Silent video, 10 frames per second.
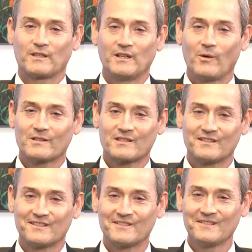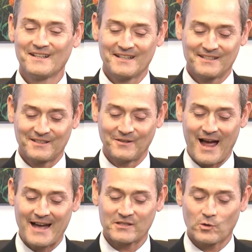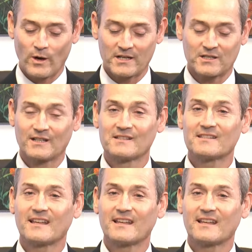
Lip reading: you know what to do to ask questions.